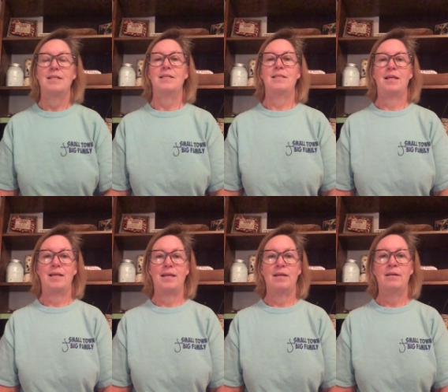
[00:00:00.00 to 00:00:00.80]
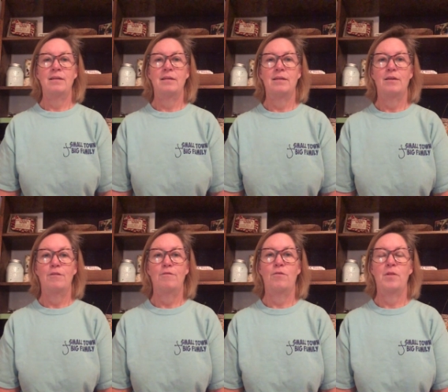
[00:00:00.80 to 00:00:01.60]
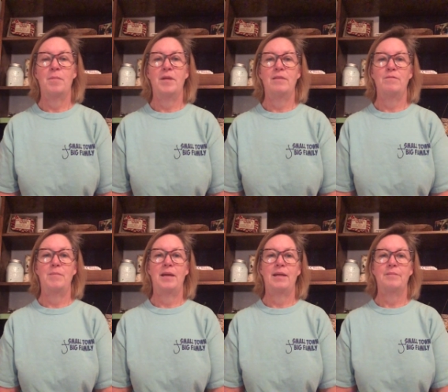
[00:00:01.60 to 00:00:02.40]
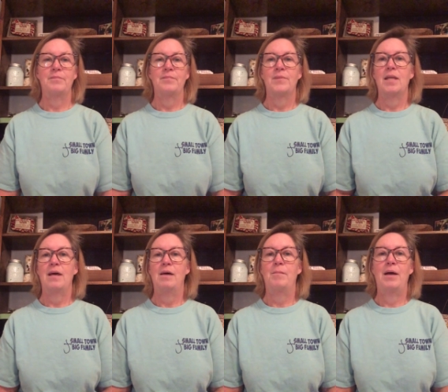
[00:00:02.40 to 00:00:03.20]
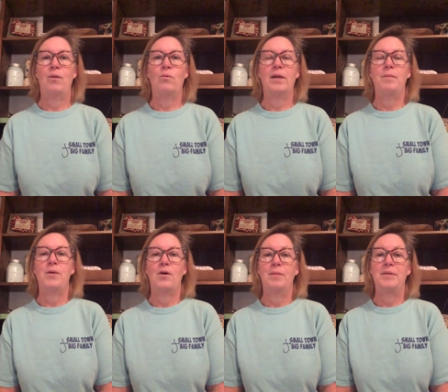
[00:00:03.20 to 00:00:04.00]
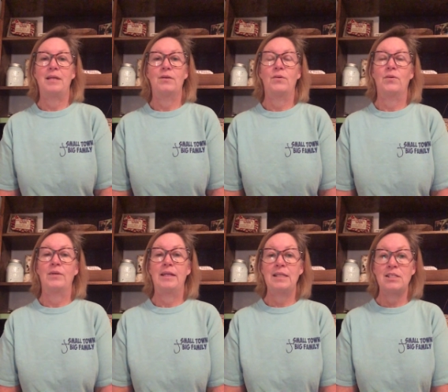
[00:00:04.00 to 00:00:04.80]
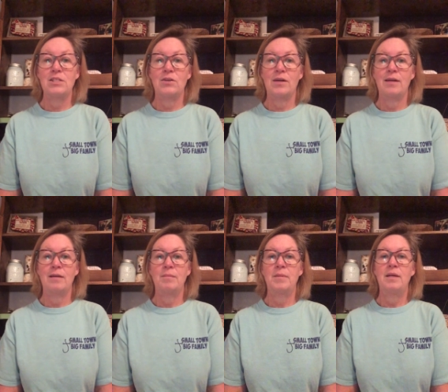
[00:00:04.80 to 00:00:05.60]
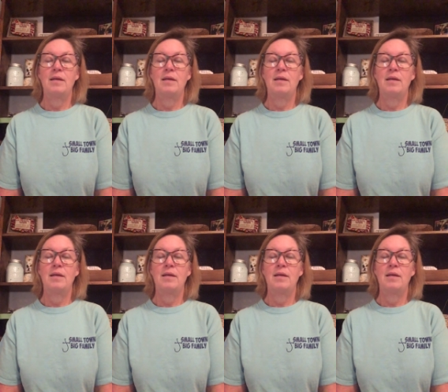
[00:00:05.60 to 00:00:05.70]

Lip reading: Sania for the month of May. I will keep y'all updated on Instagram.